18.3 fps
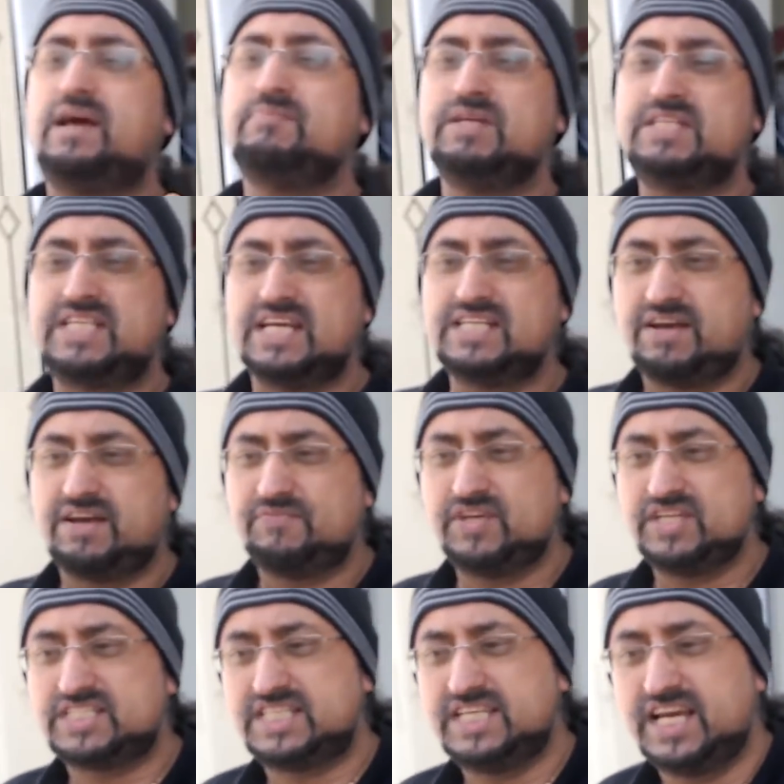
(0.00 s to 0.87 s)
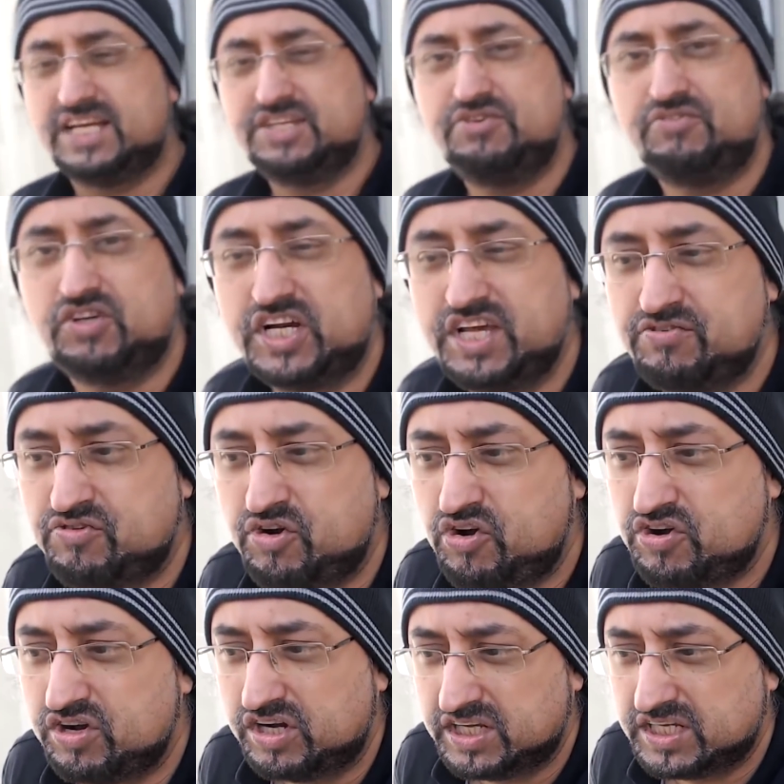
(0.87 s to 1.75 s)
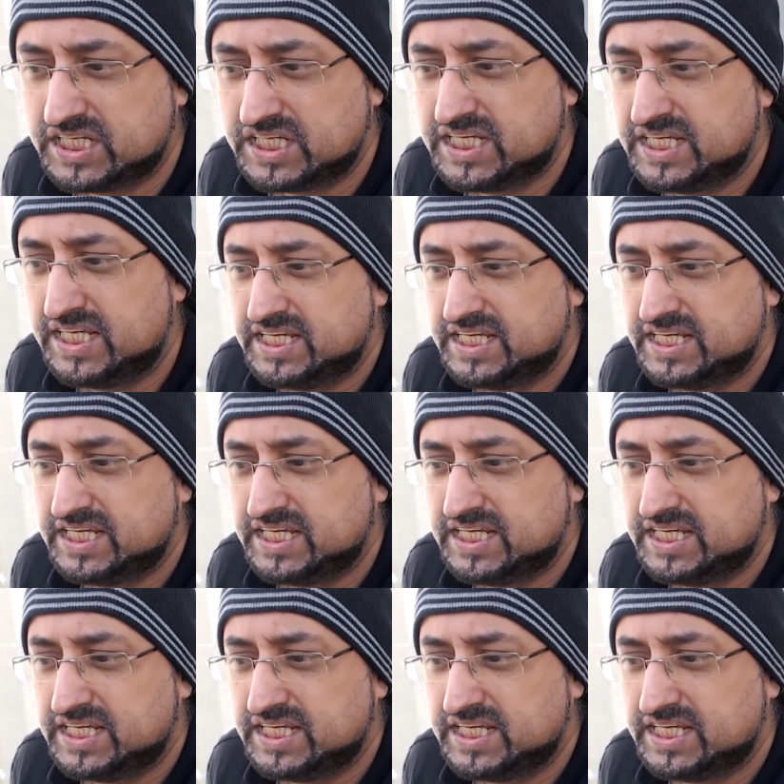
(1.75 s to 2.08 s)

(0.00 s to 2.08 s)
let me say something, Sia. You got it wrong.